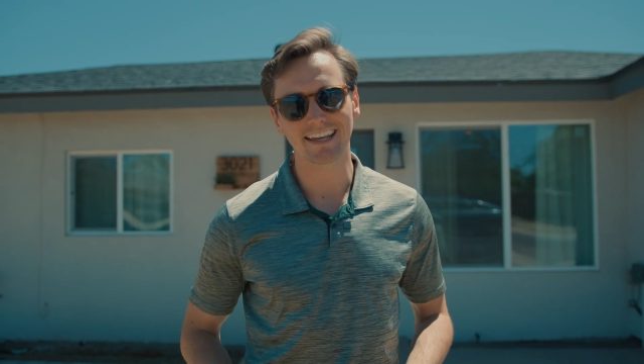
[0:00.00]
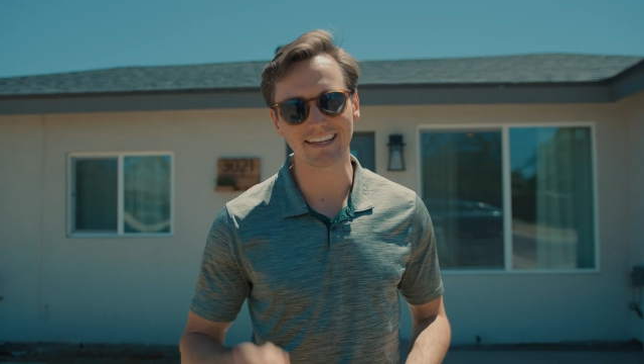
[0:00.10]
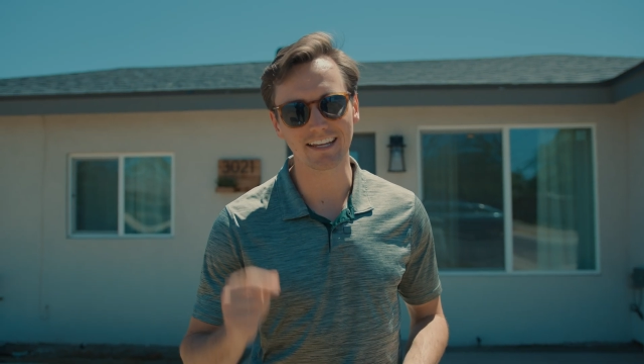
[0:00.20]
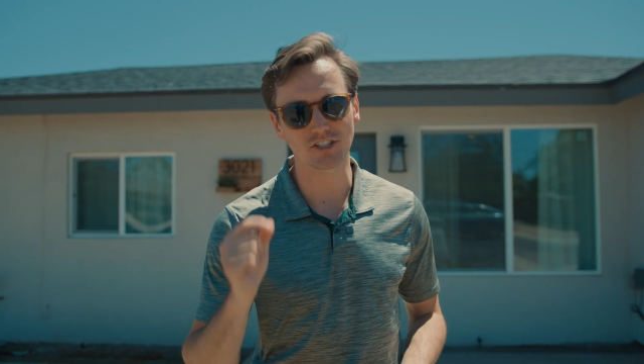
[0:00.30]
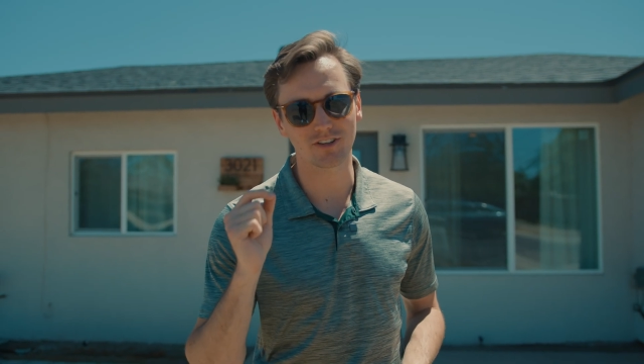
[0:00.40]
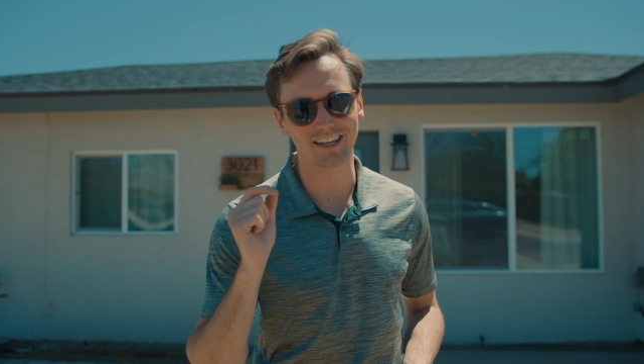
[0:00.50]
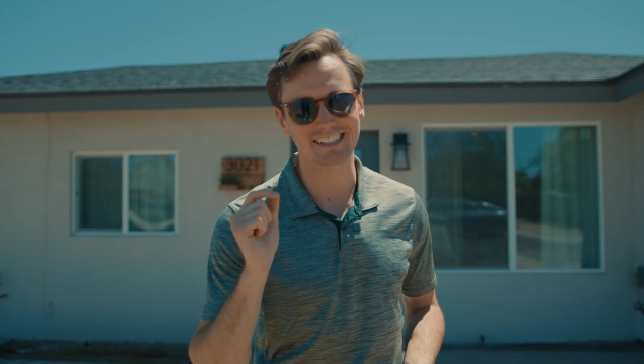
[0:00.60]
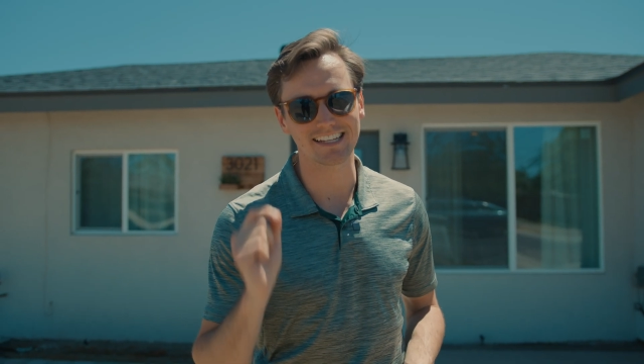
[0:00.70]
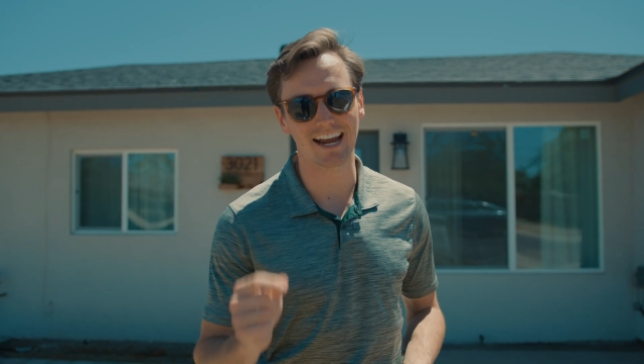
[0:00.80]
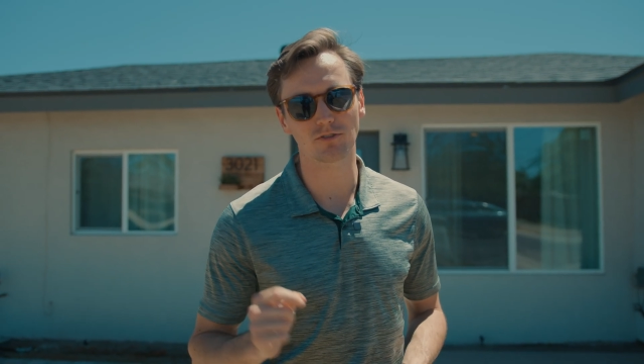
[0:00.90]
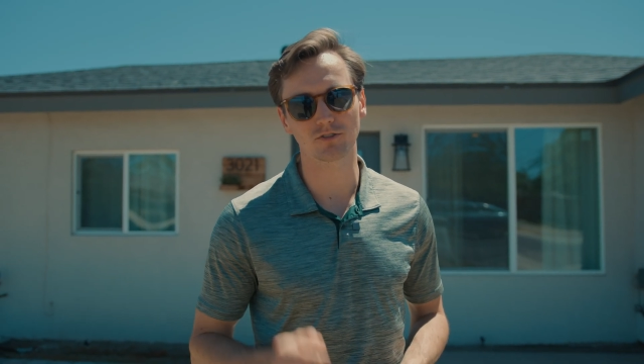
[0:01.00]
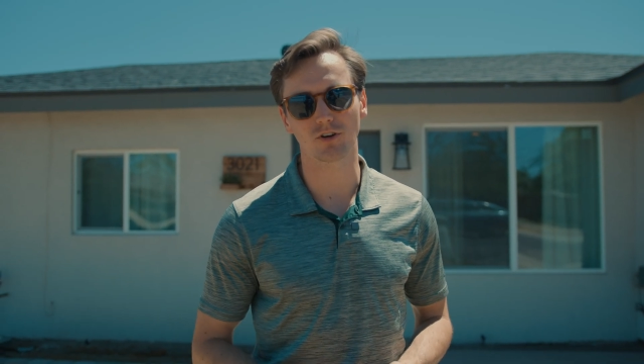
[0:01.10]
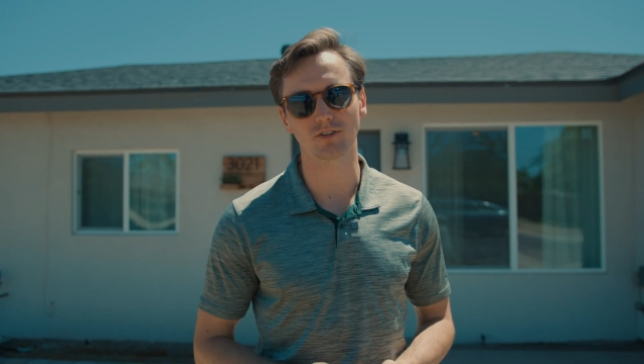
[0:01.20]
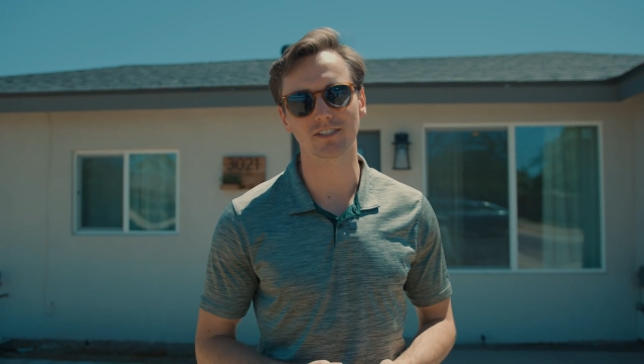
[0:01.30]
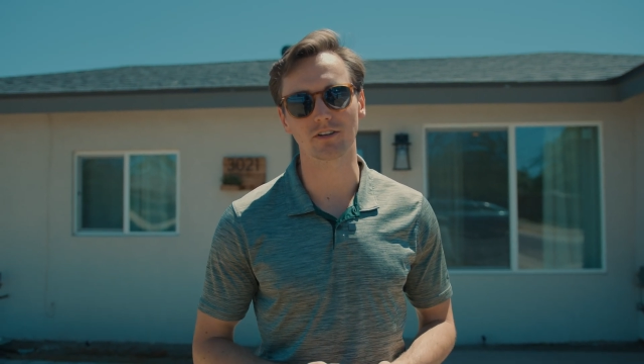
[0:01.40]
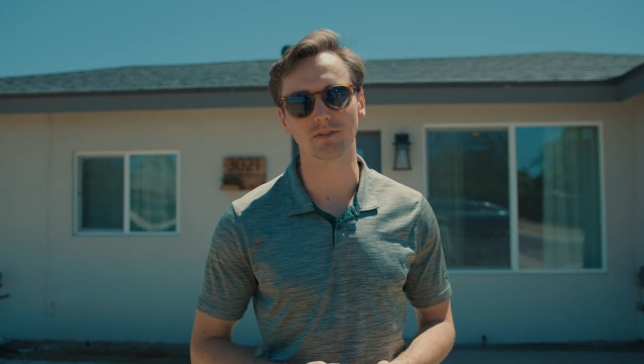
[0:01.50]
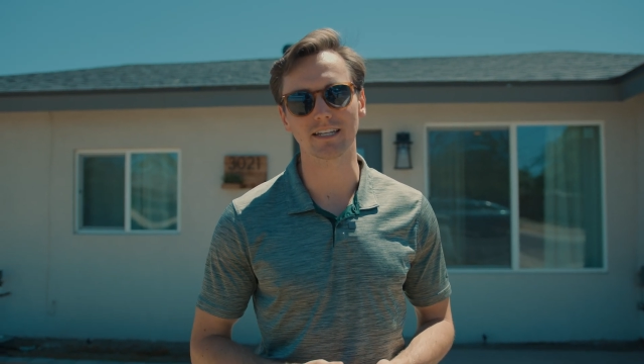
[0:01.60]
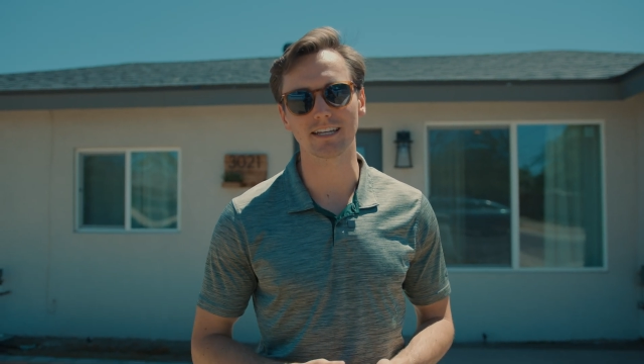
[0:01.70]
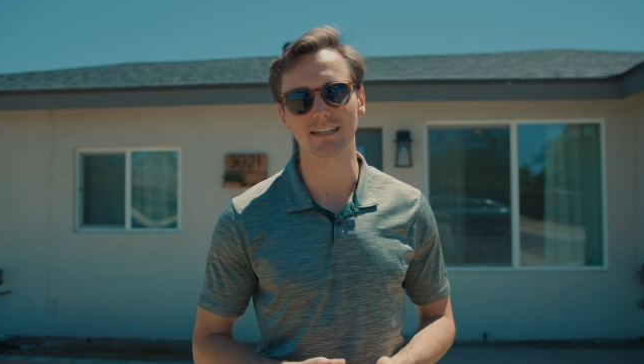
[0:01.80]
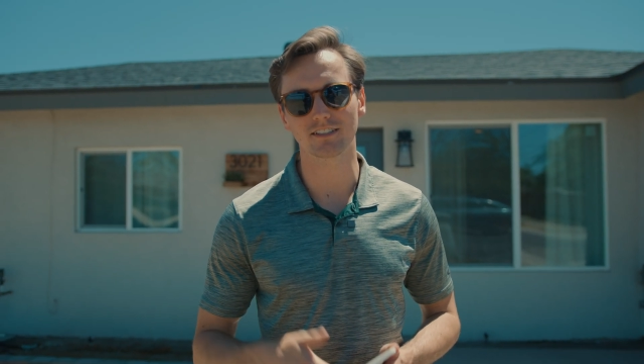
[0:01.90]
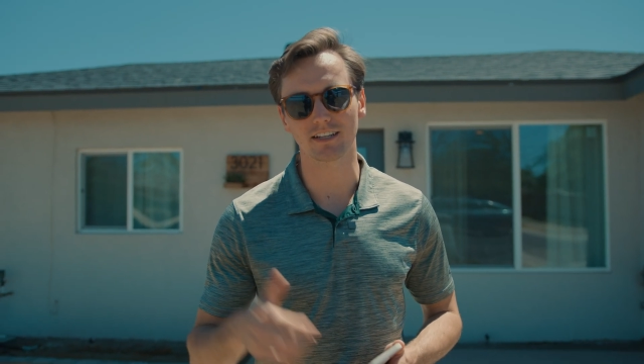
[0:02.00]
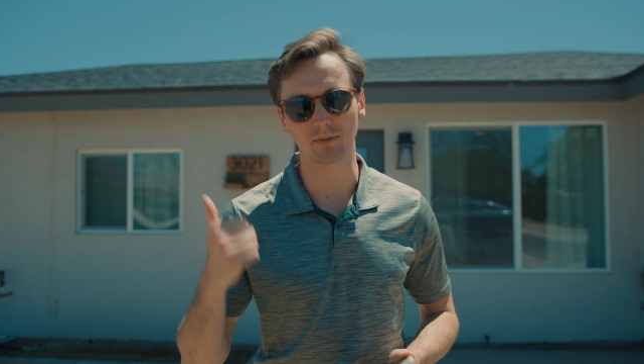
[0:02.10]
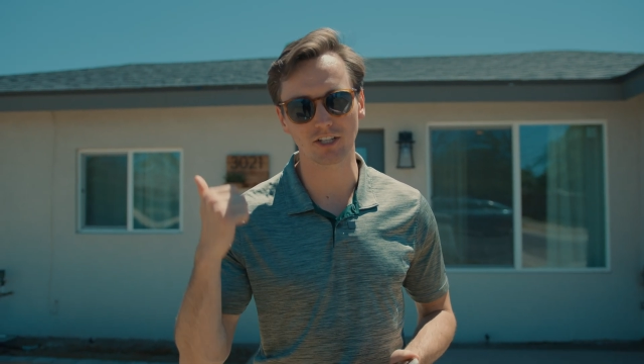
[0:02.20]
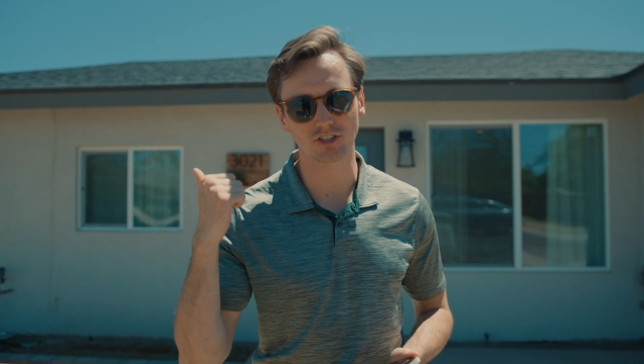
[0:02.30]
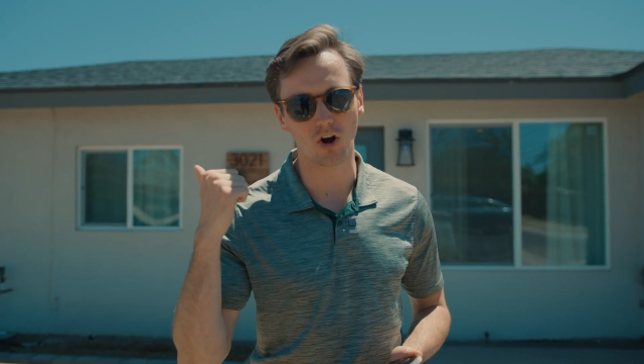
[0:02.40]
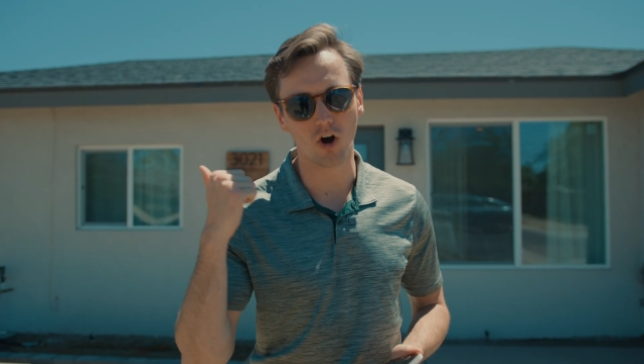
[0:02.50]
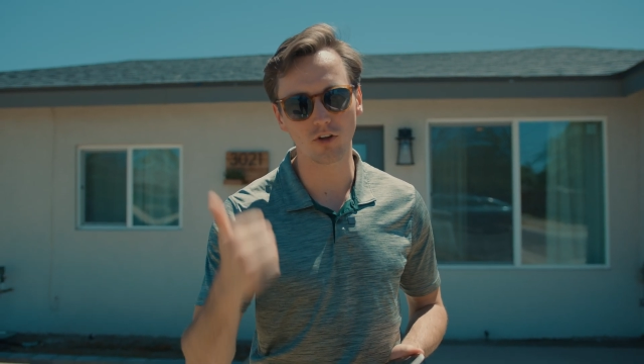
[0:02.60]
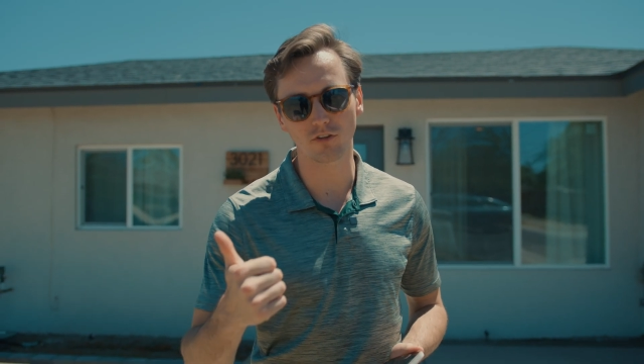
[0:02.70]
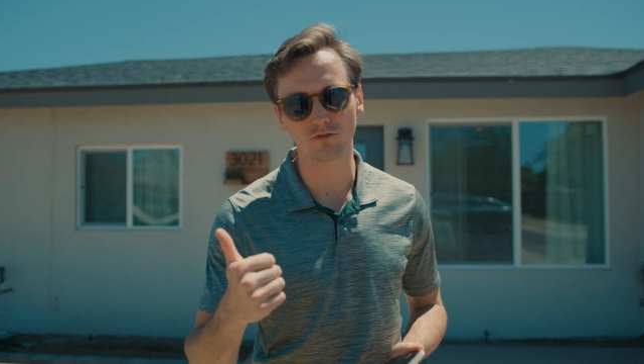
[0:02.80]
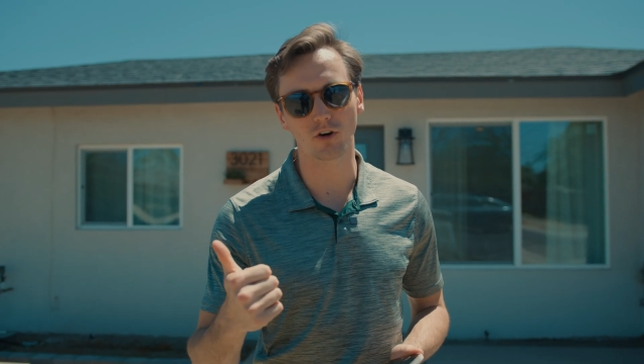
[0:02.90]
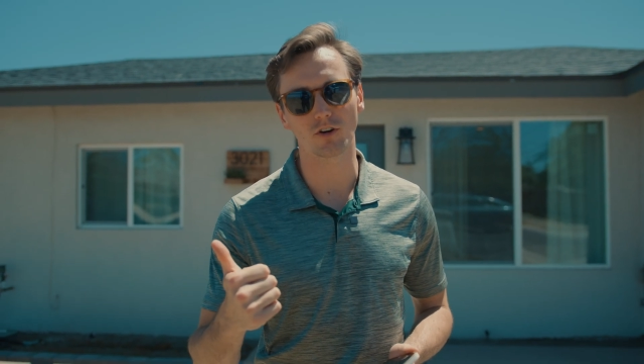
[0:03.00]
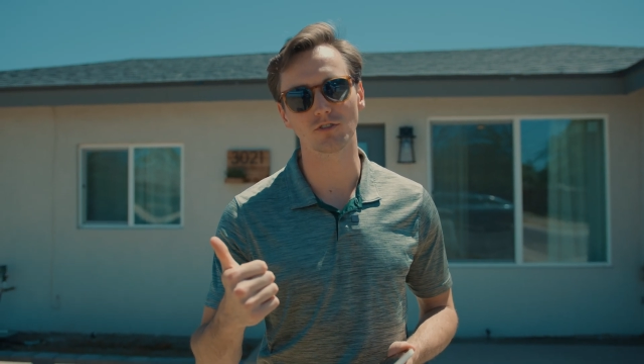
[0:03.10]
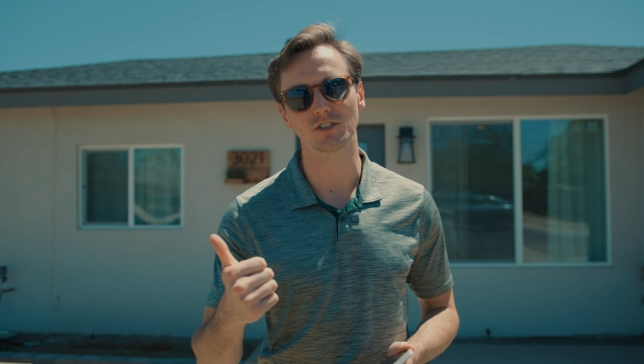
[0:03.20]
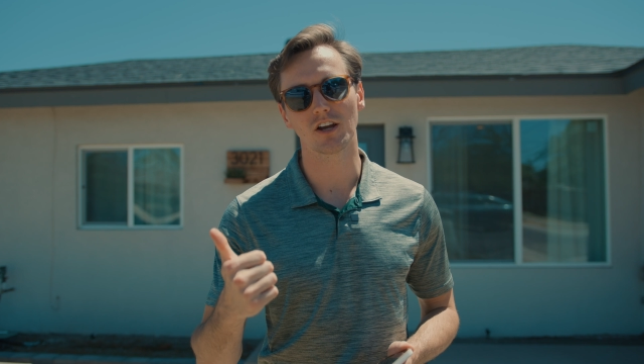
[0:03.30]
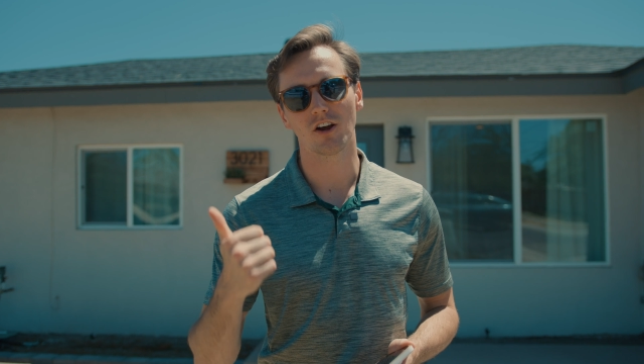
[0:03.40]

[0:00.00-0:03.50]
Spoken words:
can get you the exact results that you need to make sure all the photos